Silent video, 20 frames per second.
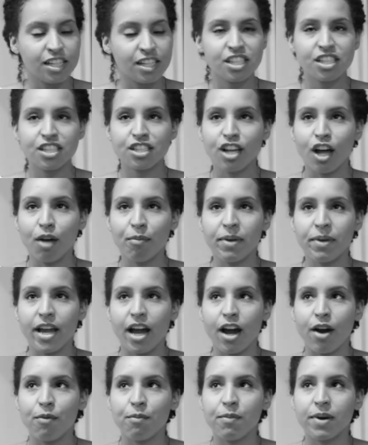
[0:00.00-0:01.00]
She's taught me
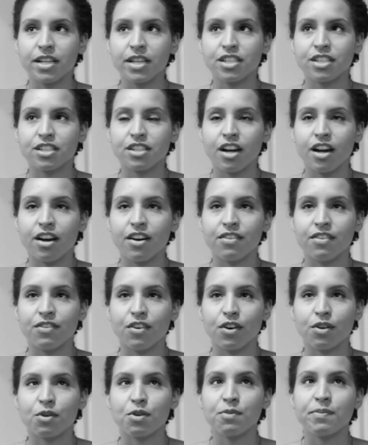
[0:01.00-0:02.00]
how much of,
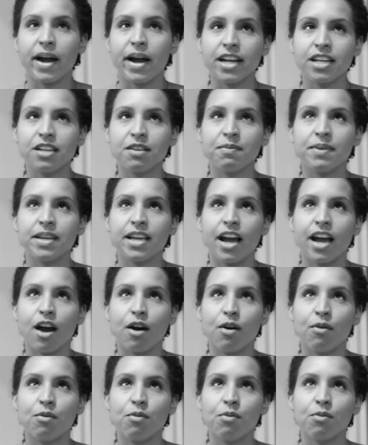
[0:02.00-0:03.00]
or reminded me
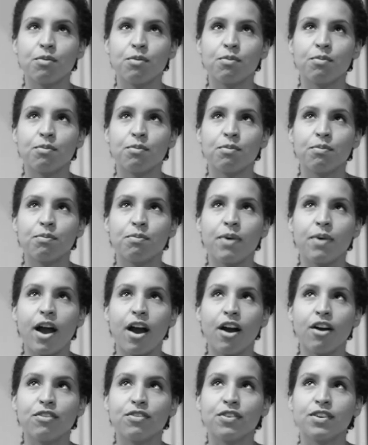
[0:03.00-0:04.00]
how
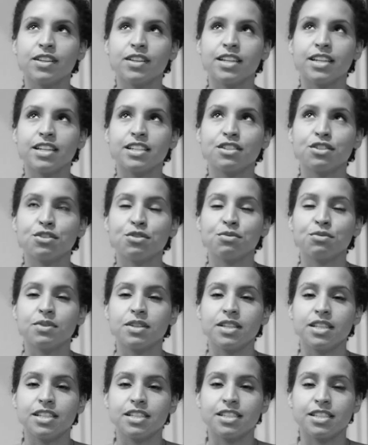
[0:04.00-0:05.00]
powerful it is to
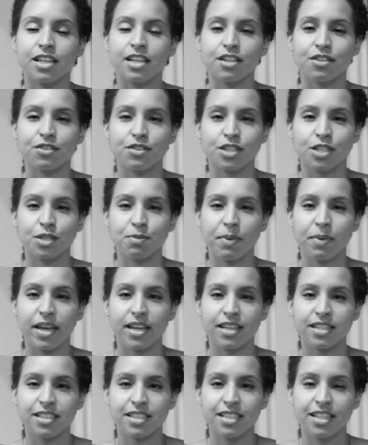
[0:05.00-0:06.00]
really just enter a
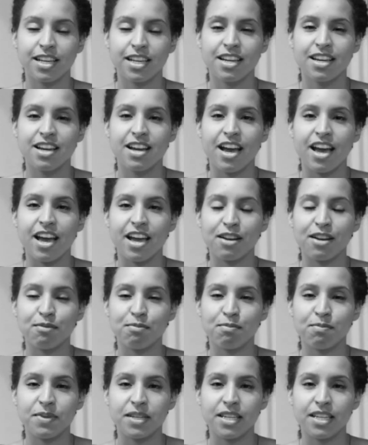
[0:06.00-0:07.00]
space and
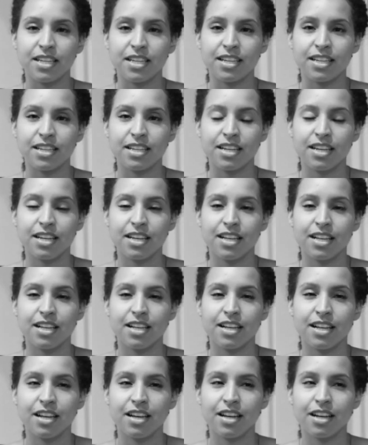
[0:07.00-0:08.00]
be
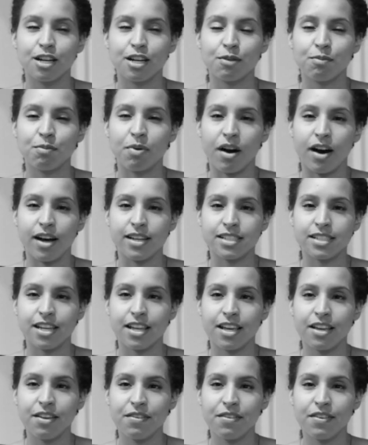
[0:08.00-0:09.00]

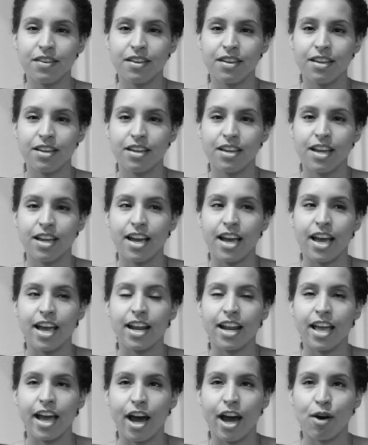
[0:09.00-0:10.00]
positive, and
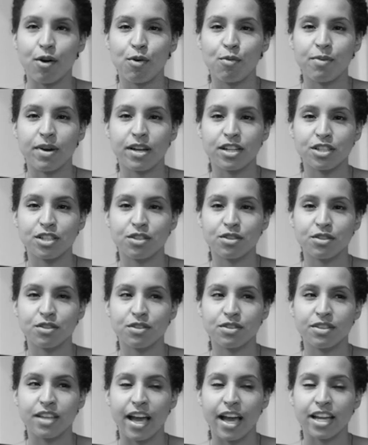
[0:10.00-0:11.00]
how much
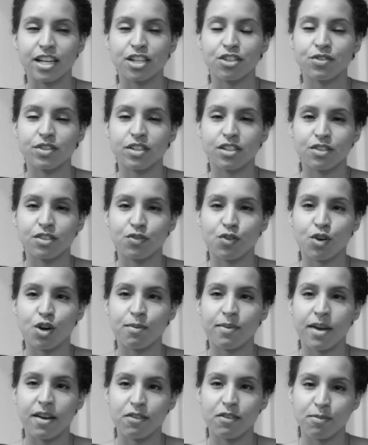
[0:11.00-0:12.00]
that can transform
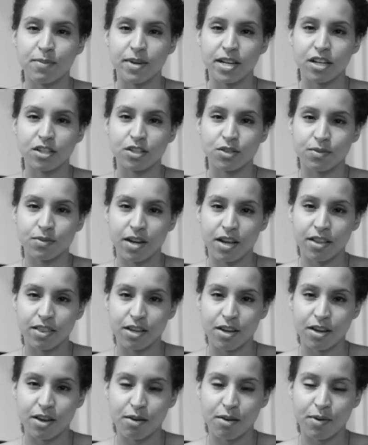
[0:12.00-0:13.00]
everybody else
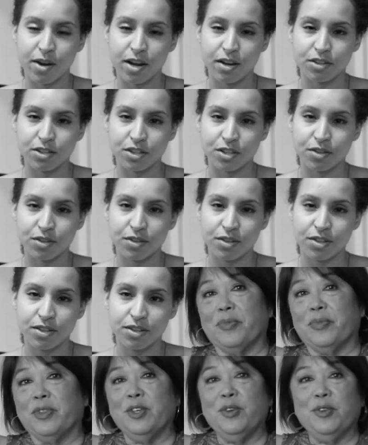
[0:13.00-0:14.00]
around you.
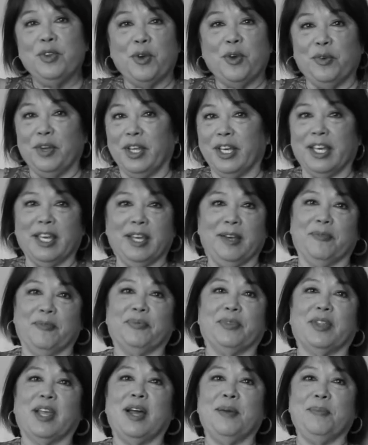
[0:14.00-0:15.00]
You know, Nikki,
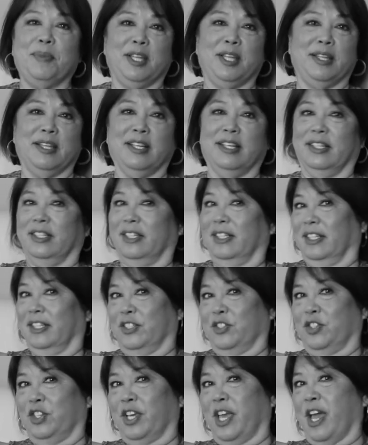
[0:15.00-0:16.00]
I mean,
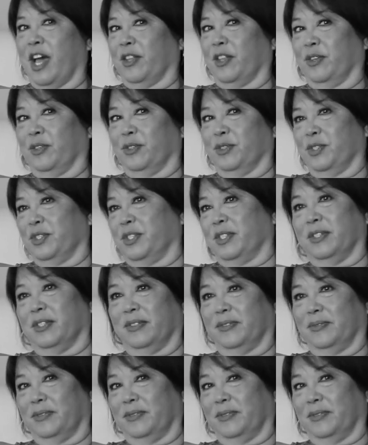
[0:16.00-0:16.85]
she gathers